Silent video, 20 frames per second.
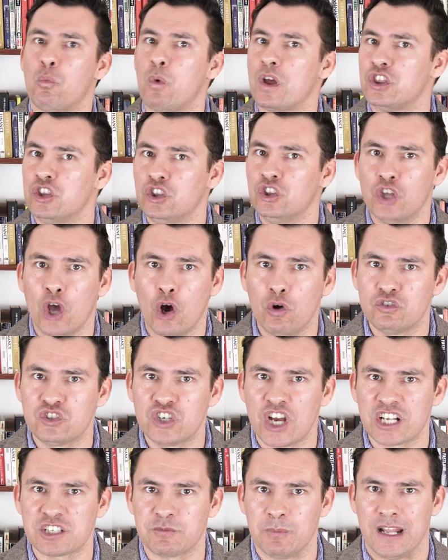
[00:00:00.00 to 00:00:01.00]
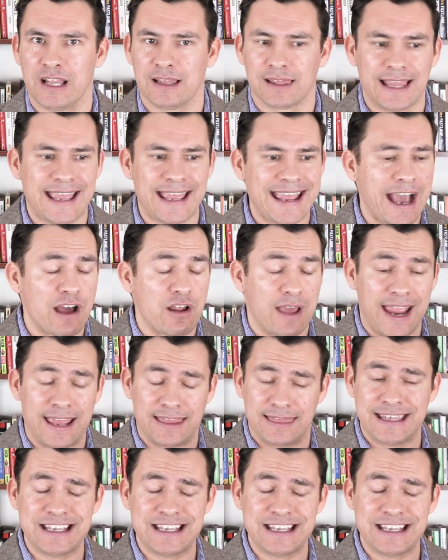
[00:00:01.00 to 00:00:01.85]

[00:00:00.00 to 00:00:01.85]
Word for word: with no judgment, lay out, hey,